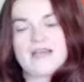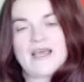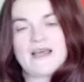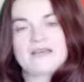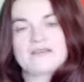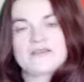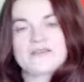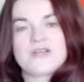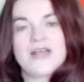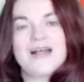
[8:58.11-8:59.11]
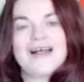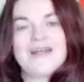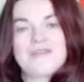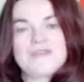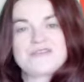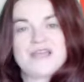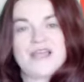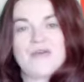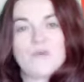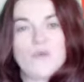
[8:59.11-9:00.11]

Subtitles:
characters and the setting.